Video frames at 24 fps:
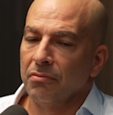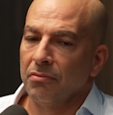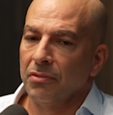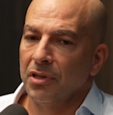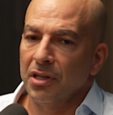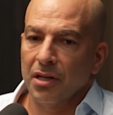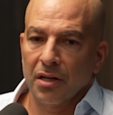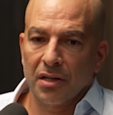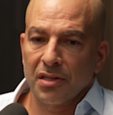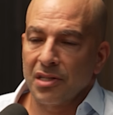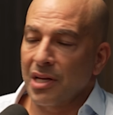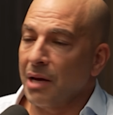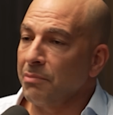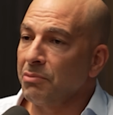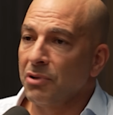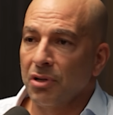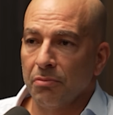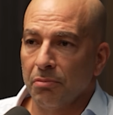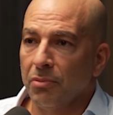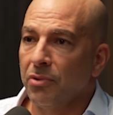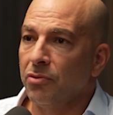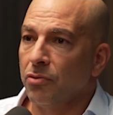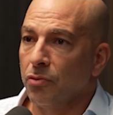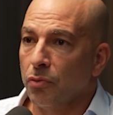the
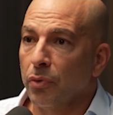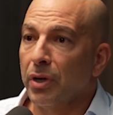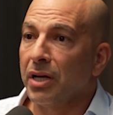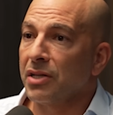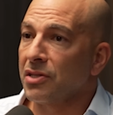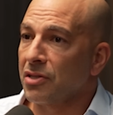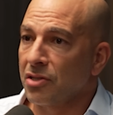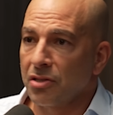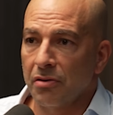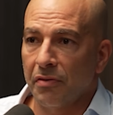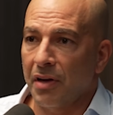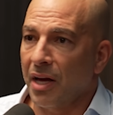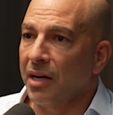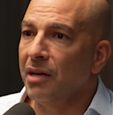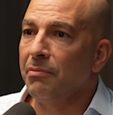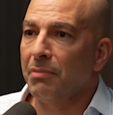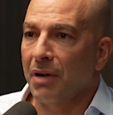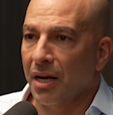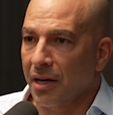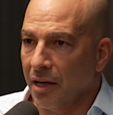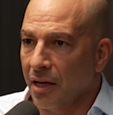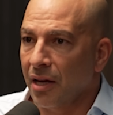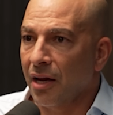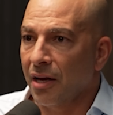accepted risks of any
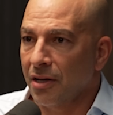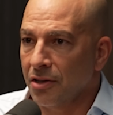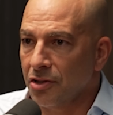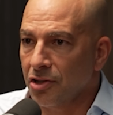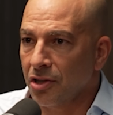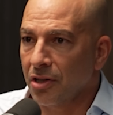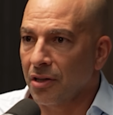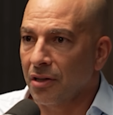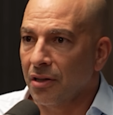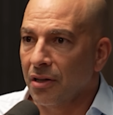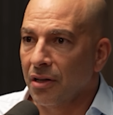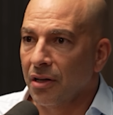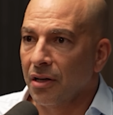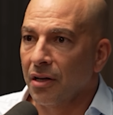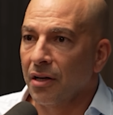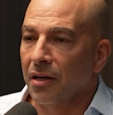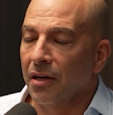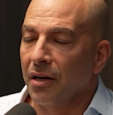medication